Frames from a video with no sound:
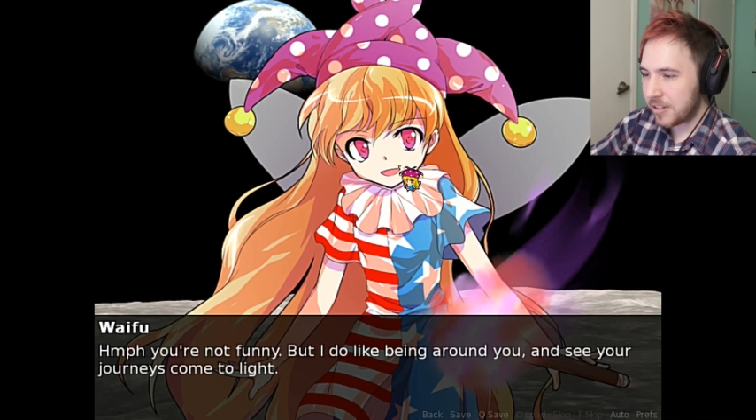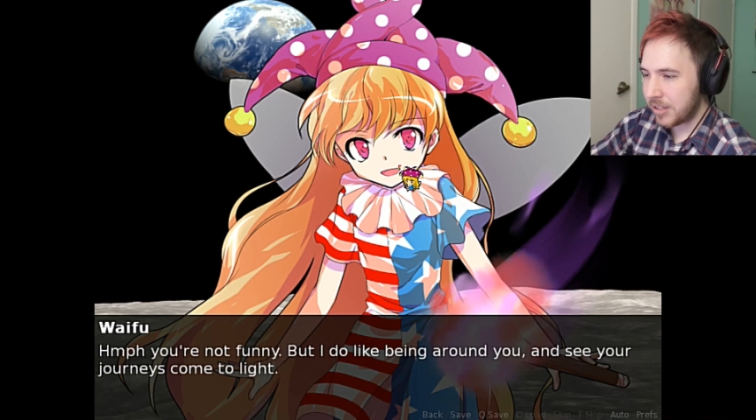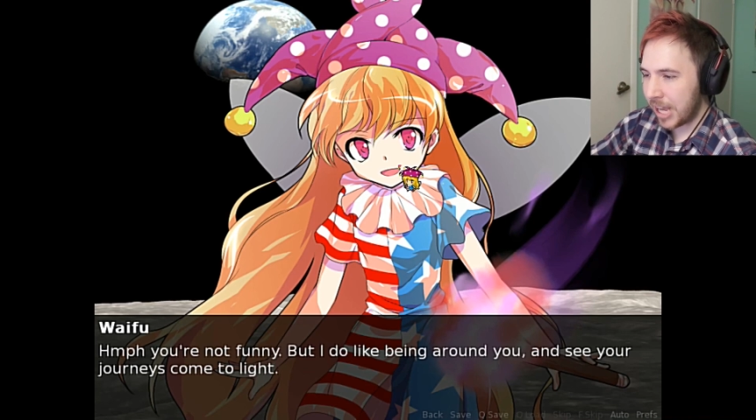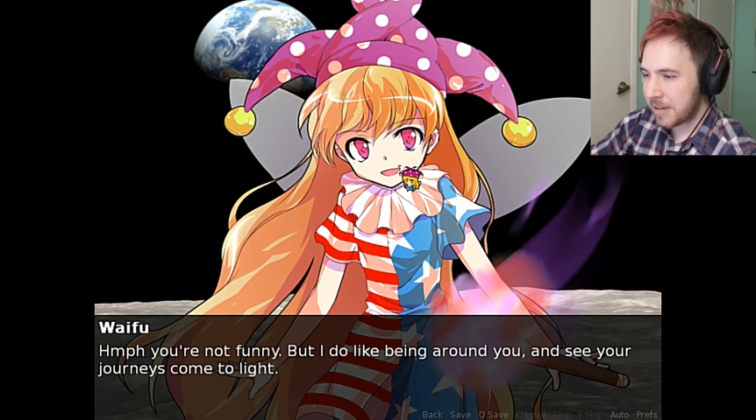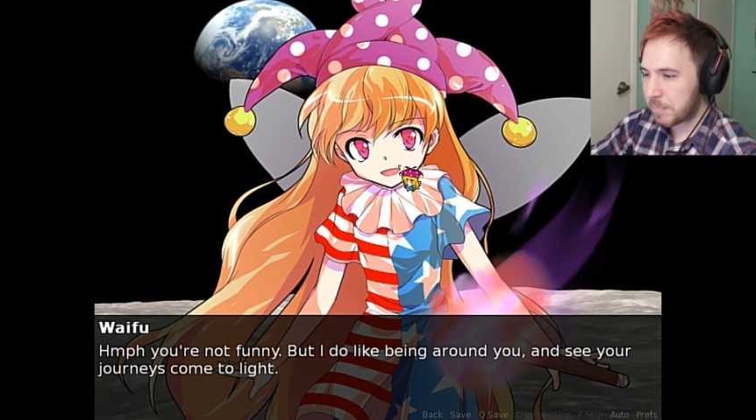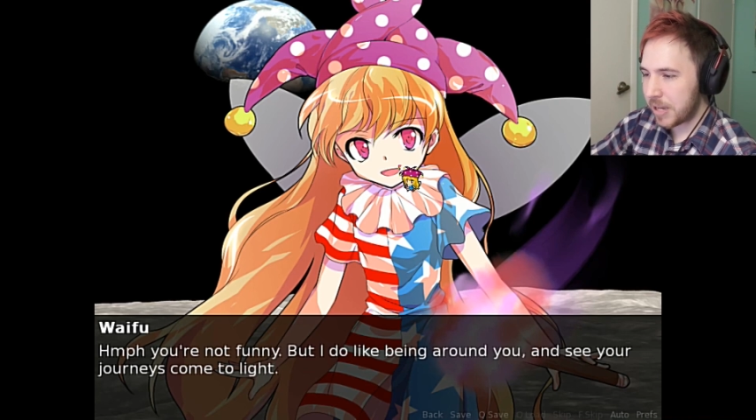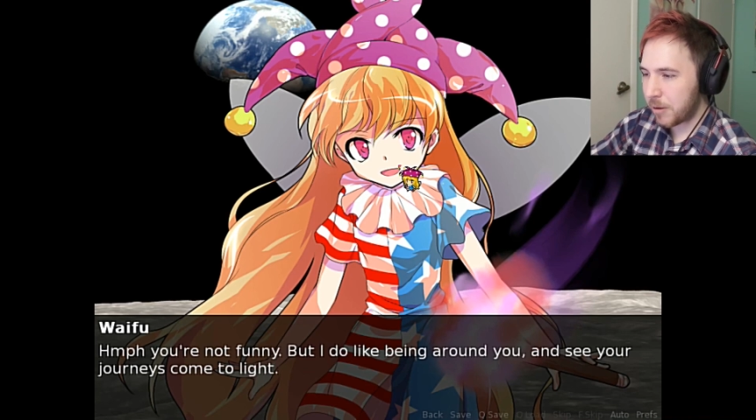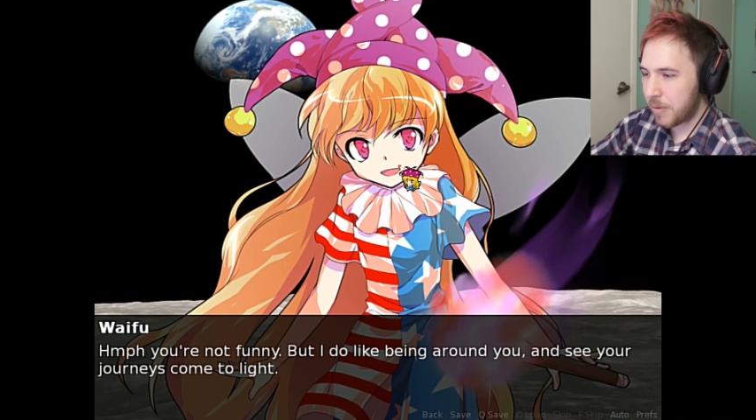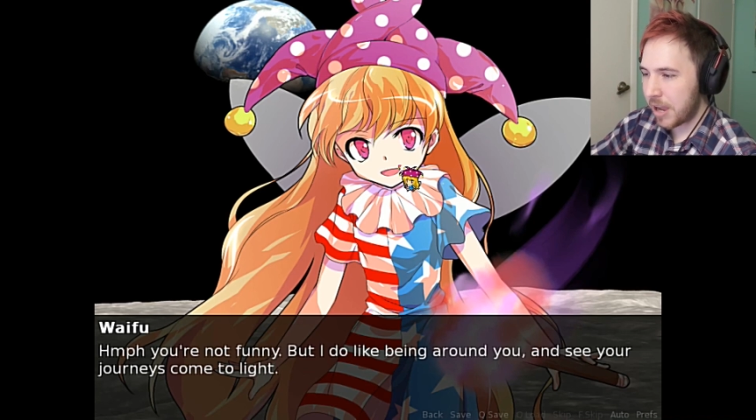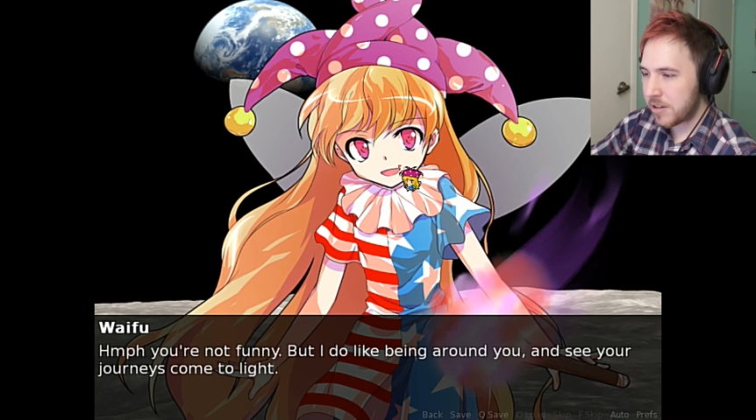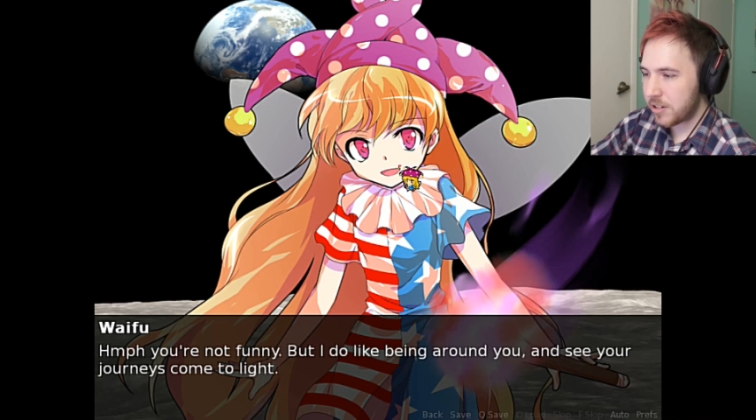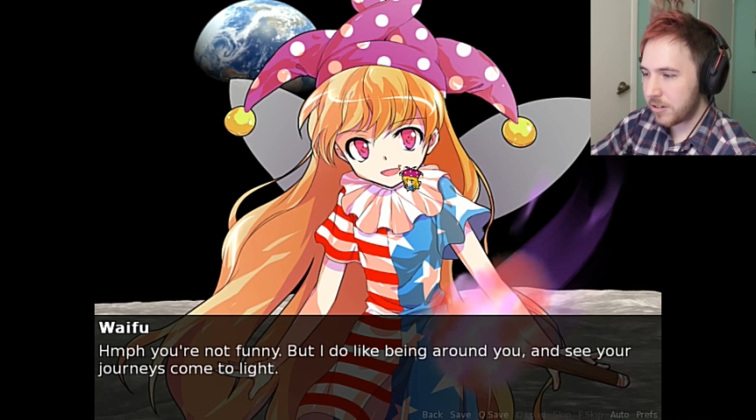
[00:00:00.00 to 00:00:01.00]
do like being
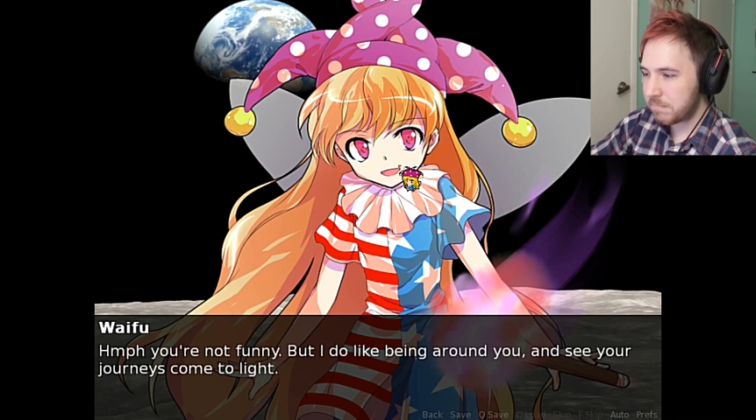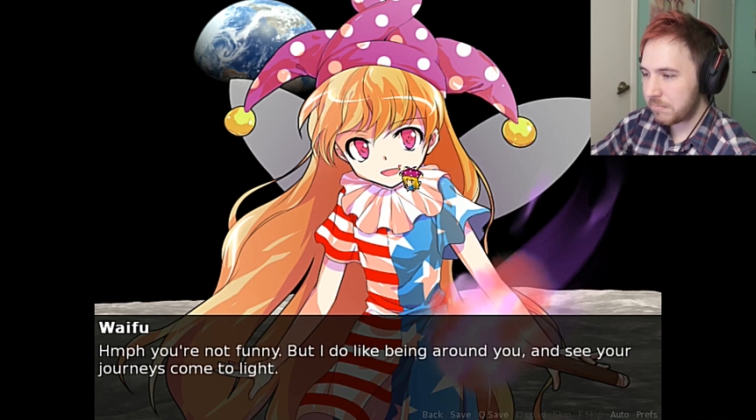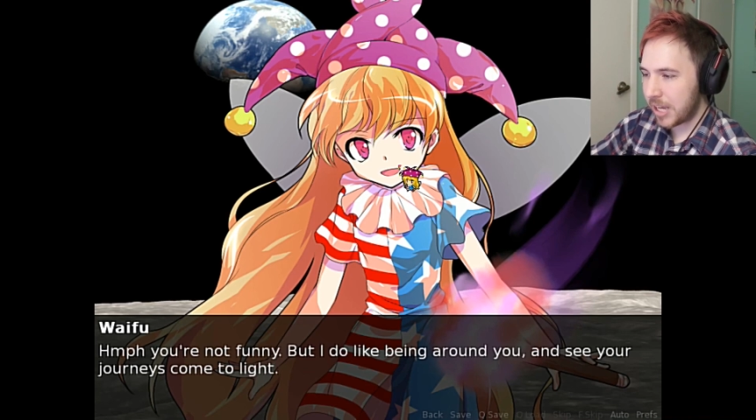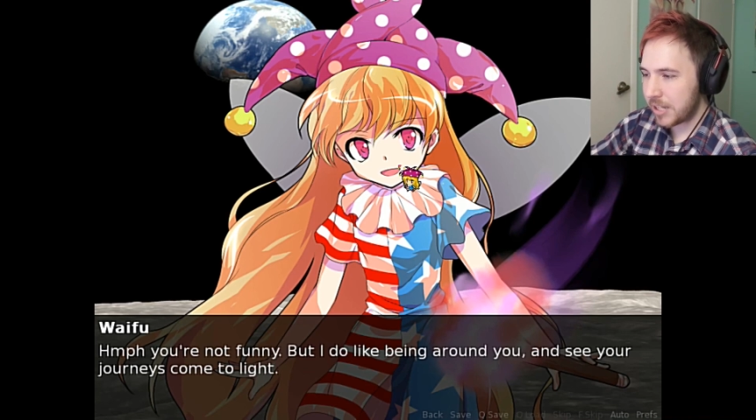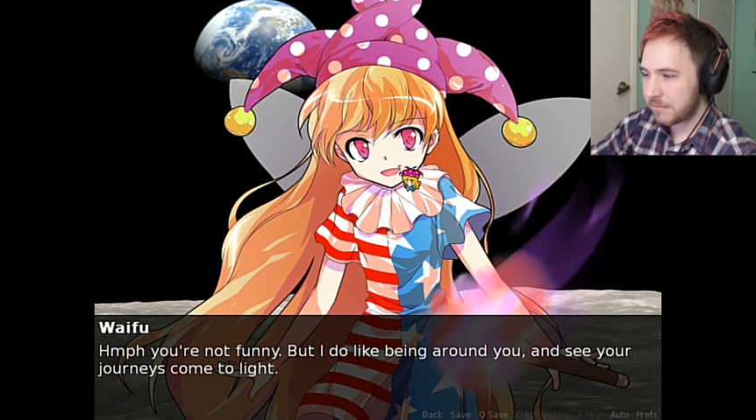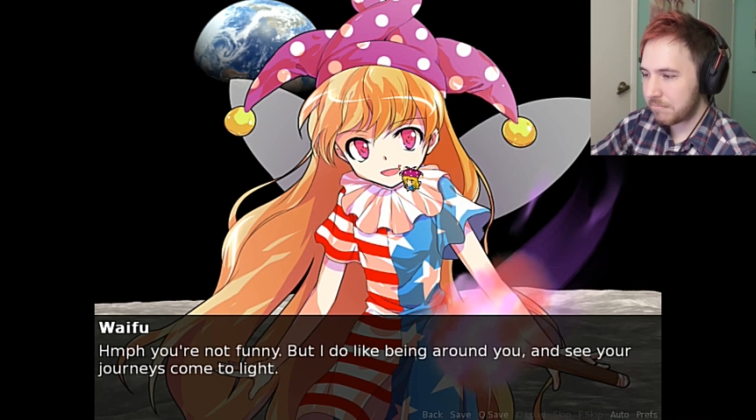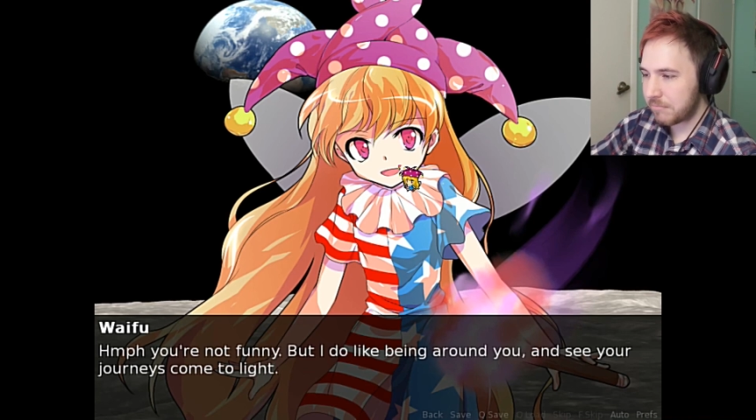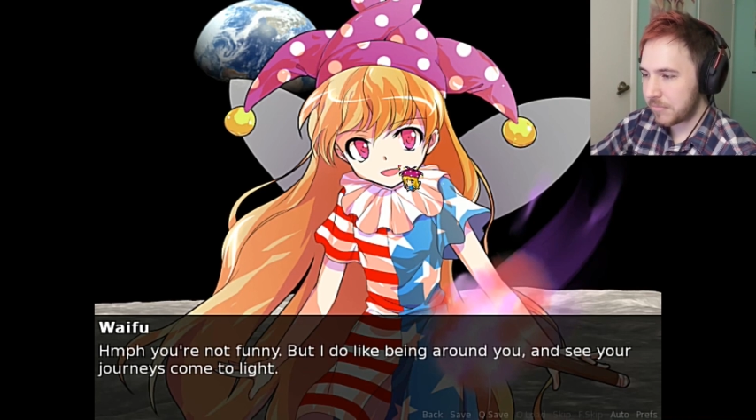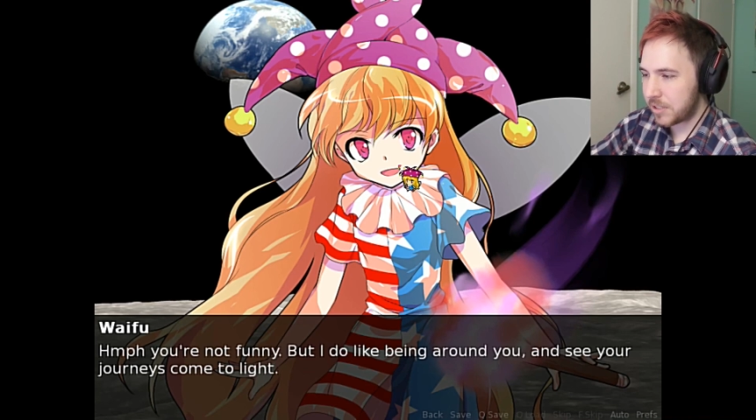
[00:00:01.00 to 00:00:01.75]
around you and